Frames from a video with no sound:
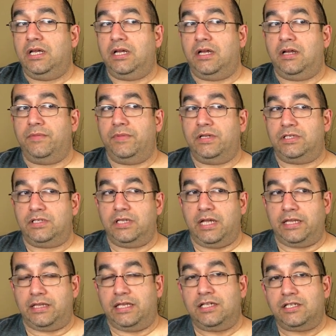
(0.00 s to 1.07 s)
Um, it's I
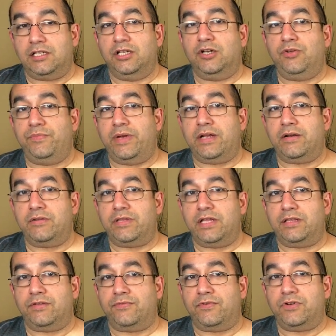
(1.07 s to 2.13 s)
think it's a little better
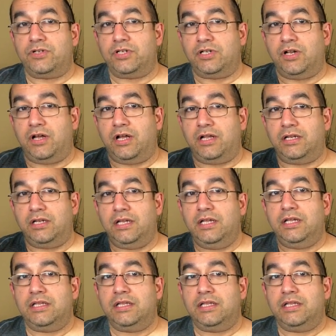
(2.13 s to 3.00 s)
than the version on